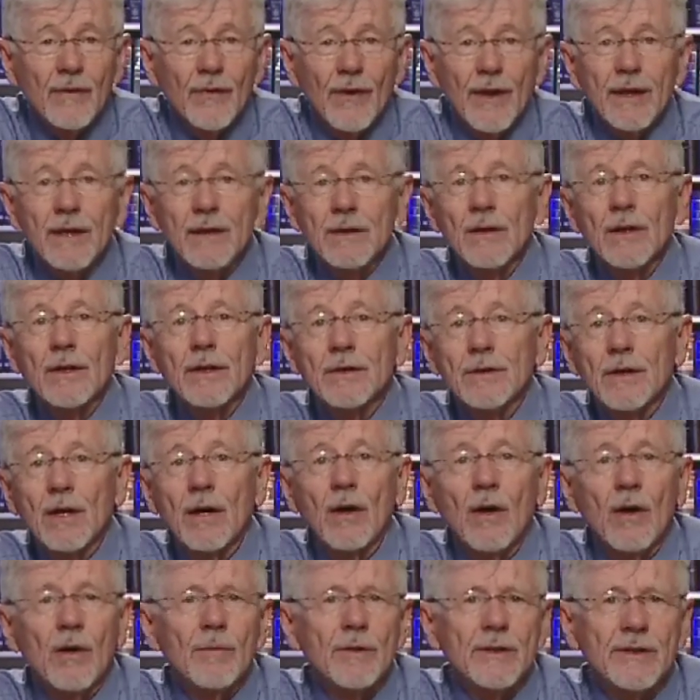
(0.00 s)
They can look at the
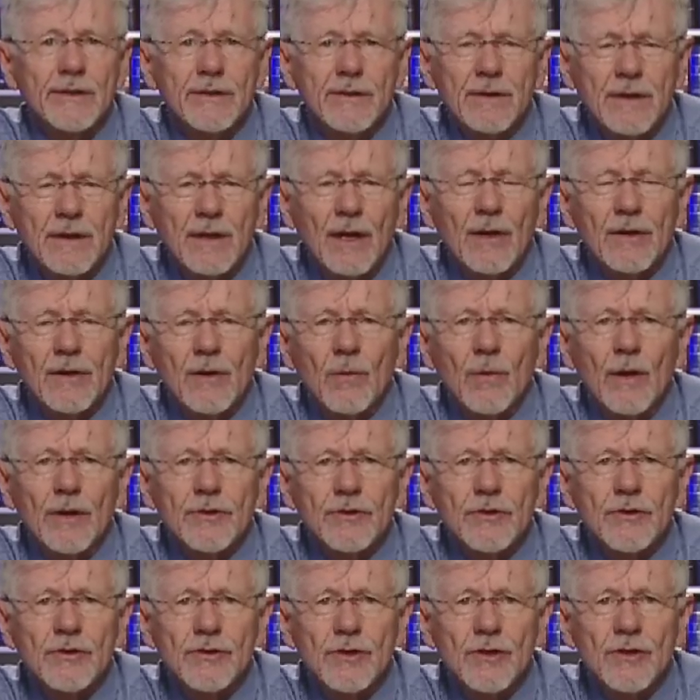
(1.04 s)
home and tell you what
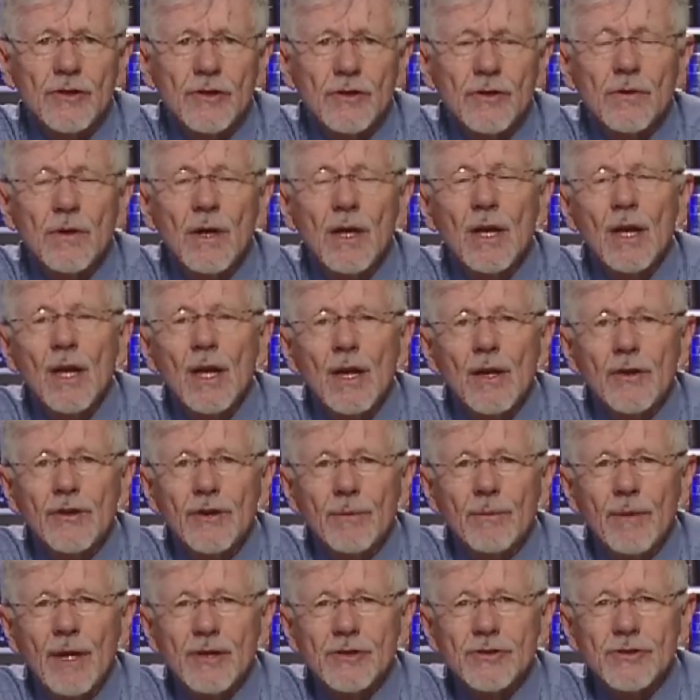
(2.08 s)
you should do to
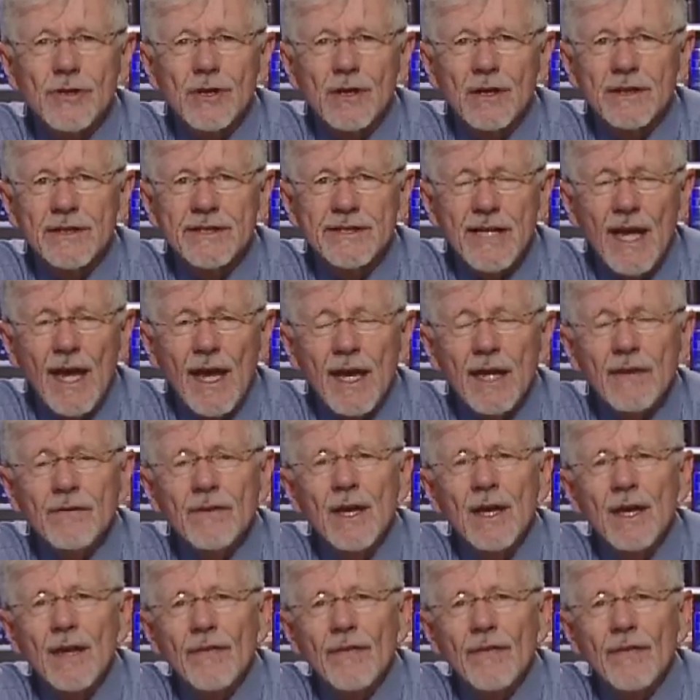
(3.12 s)
make sure it's safe.